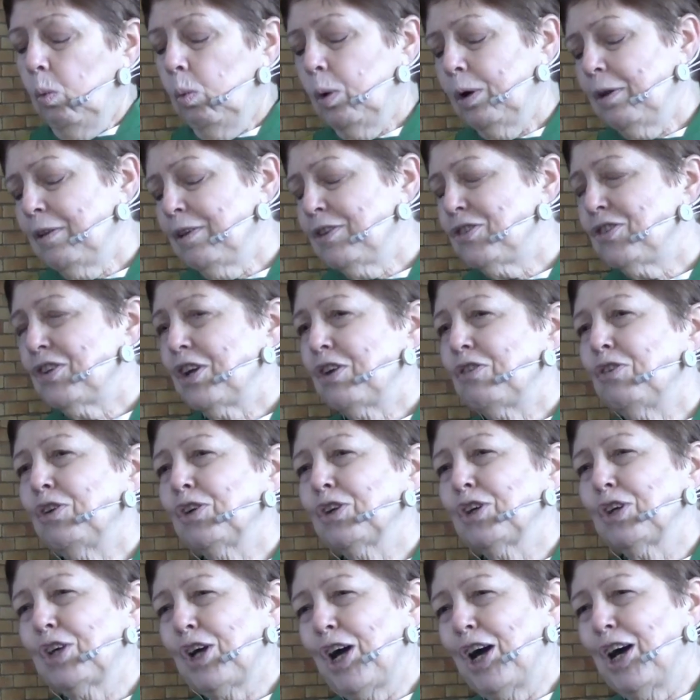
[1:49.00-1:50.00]
What are the
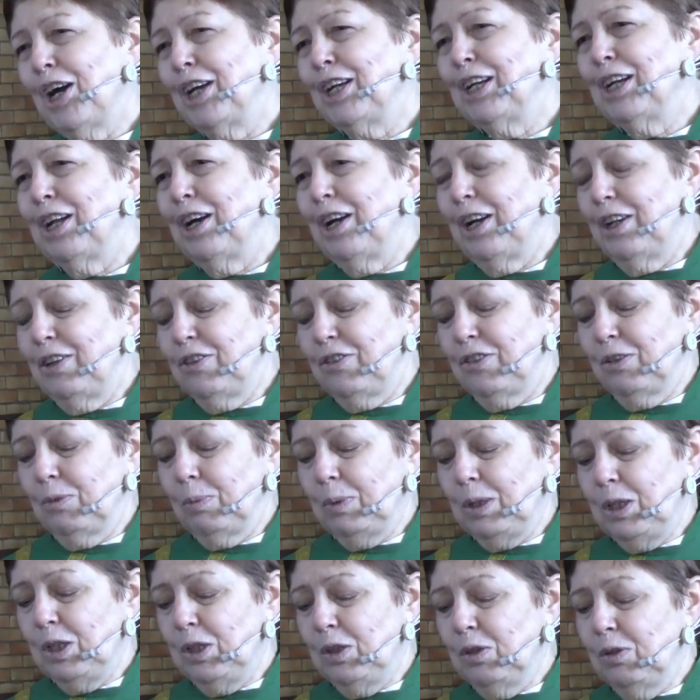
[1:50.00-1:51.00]
general guidelines
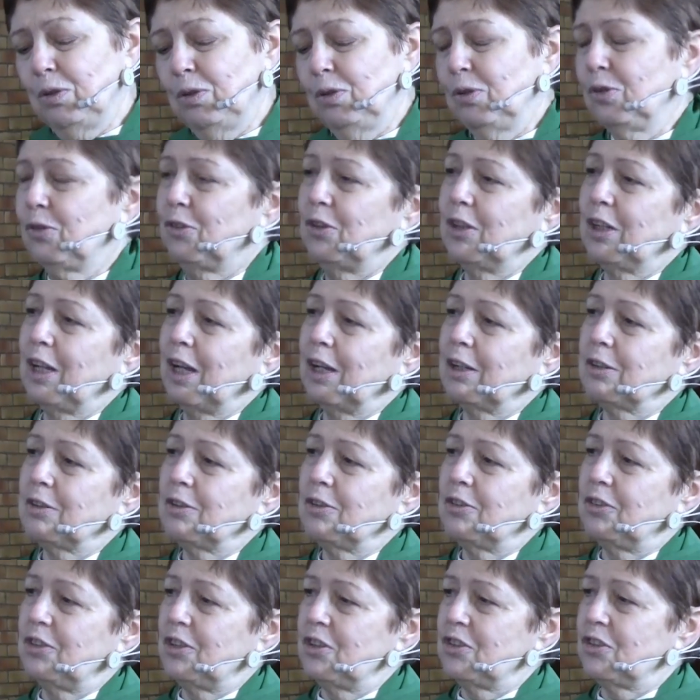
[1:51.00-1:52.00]
that we use in our
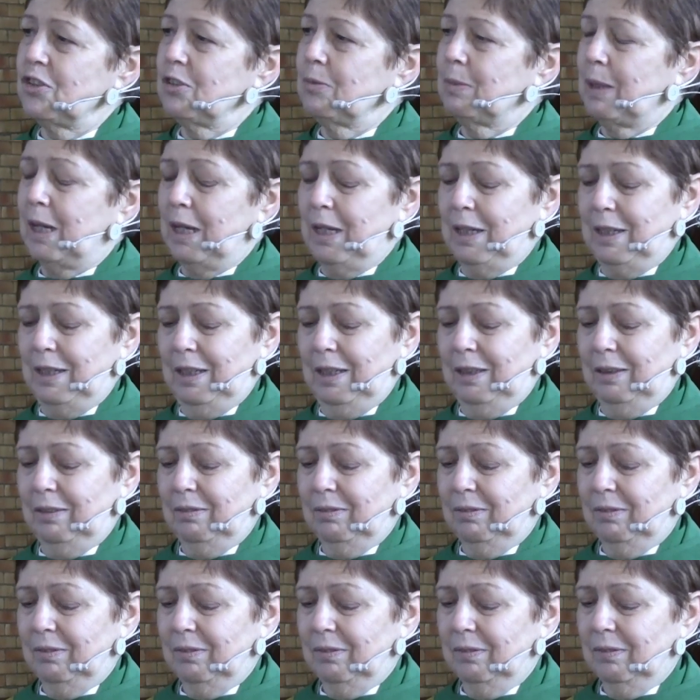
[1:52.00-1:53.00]
decision making?
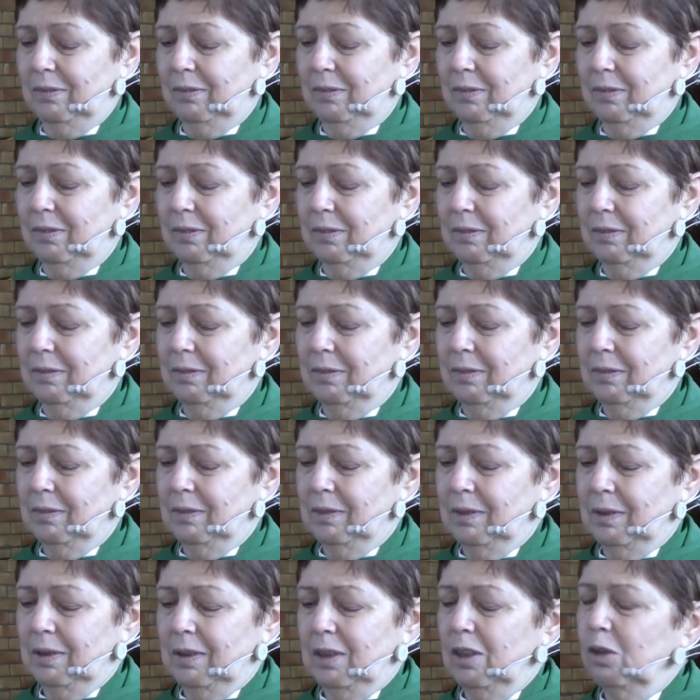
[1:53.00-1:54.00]

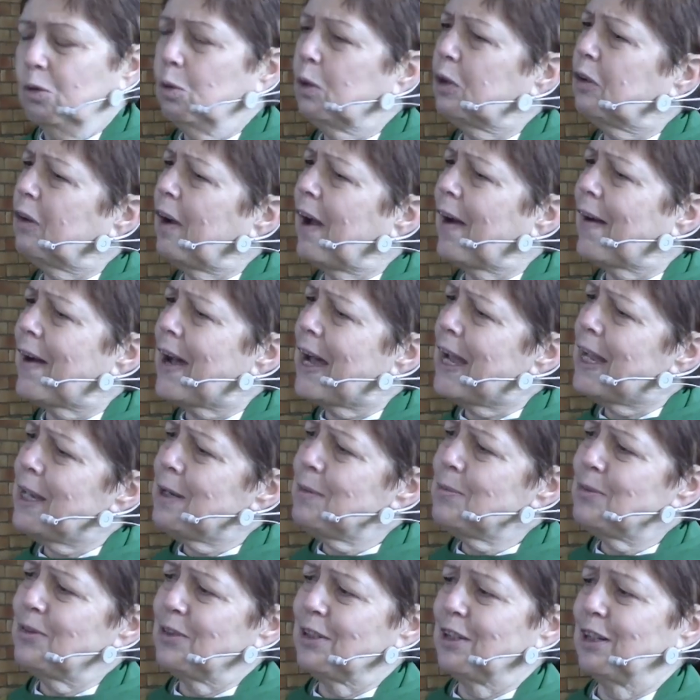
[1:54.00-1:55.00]
What are our
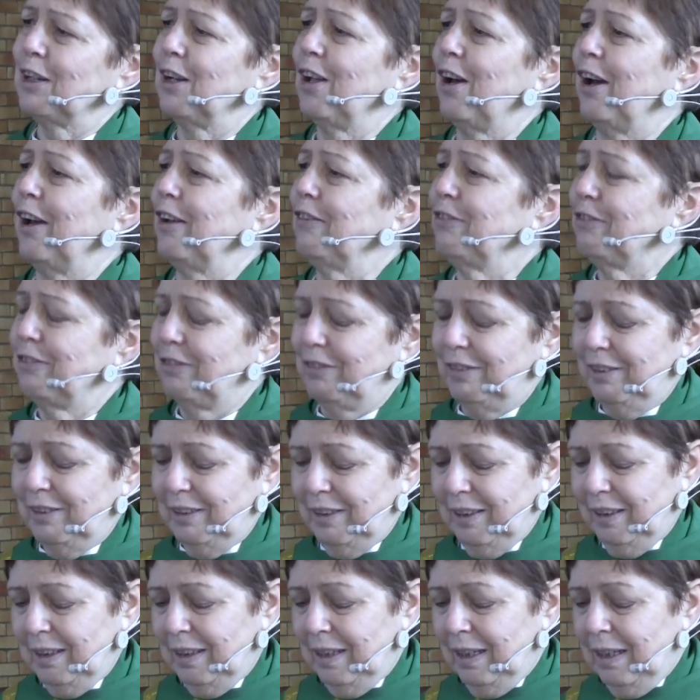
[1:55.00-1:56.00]
aims in life,
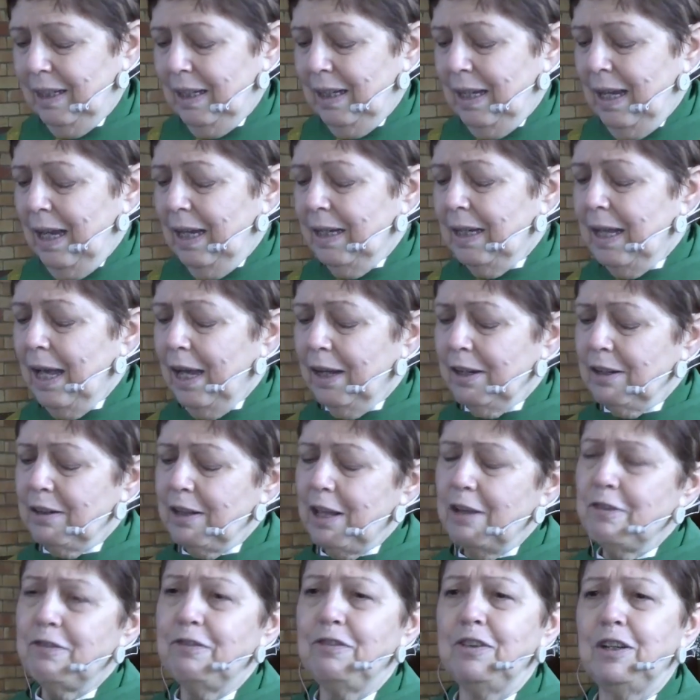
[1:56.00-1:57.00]
and how do
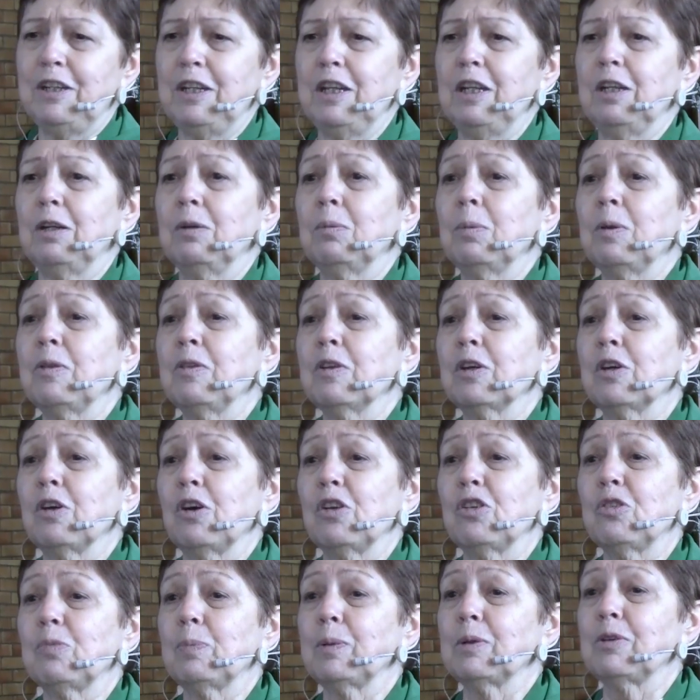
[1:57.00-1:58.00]
they fit in with the
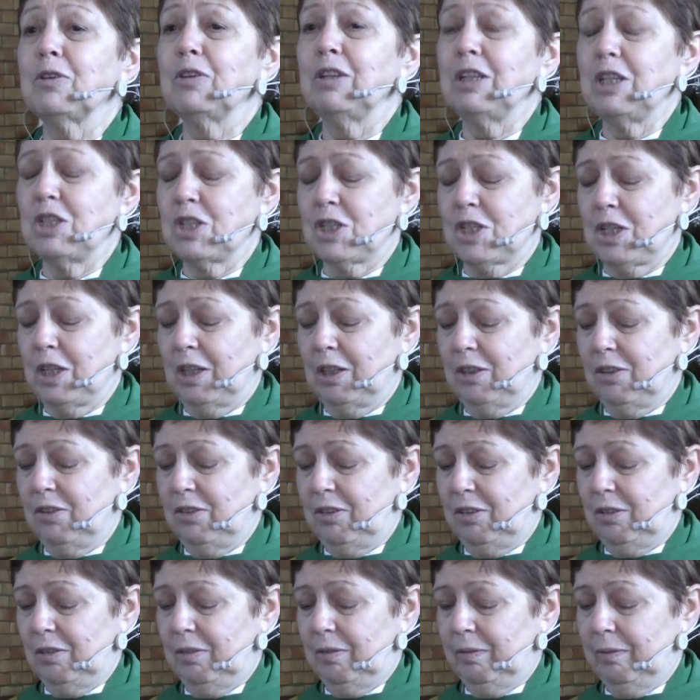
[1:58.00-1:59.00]
gospel
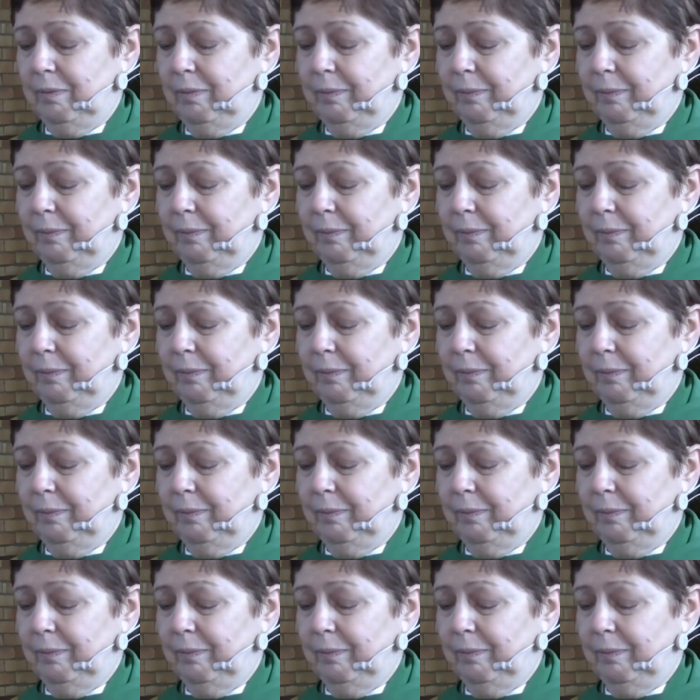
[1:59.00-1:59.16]
teachings?